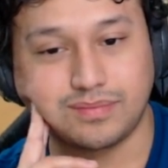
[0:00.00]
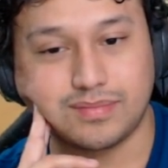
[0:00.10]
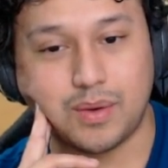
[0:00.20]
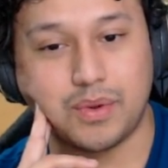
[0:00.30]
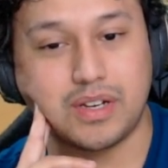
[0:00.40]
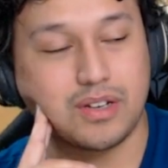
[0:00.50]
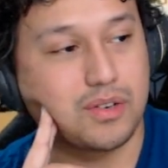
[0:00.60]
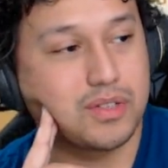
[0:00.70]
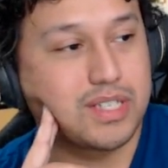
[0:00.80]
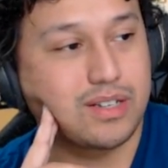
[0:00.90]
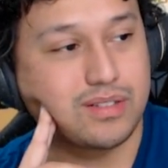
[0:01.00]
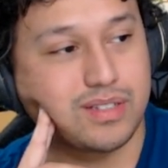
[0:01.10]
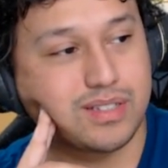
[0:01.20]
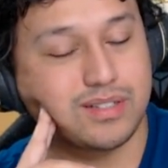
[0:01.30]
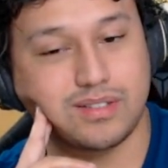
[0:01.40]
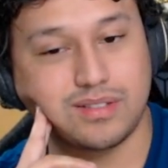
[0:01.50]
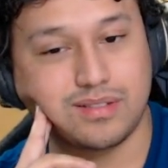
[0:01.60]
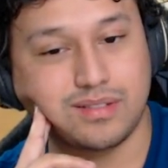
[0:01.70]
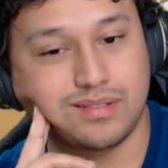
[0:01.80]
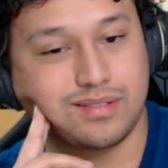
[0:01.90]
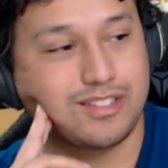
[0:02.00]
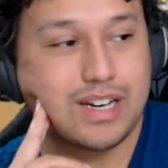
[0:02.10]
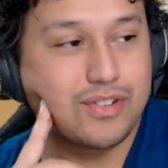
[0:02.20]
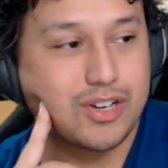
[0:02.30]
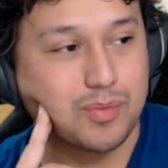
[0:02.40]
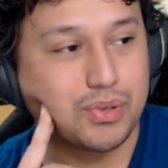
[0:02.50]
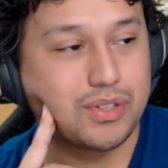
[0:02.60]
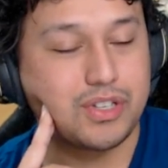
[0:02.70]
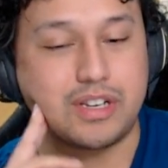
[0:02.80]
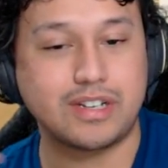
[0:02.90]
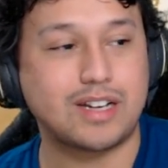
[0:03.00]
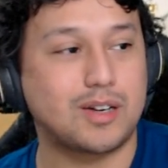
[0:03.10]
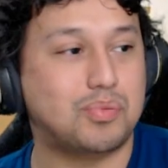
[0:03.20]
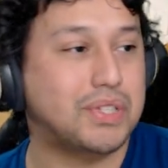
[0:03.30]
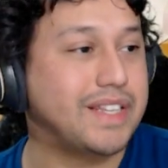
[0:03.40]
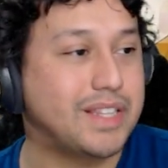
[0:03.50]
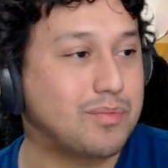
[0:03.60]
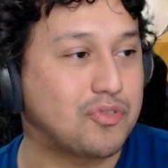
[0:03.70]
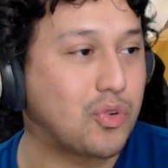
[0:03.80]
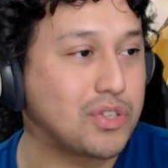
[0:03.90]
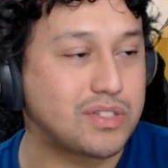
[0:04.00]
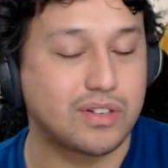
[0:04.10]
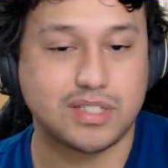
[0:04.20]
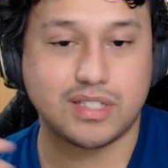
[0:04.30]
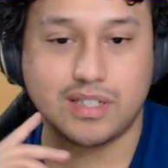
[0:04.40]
what are you gonna do, singles? You're never gonna pull. You're not gonna pull anything with 4 stars,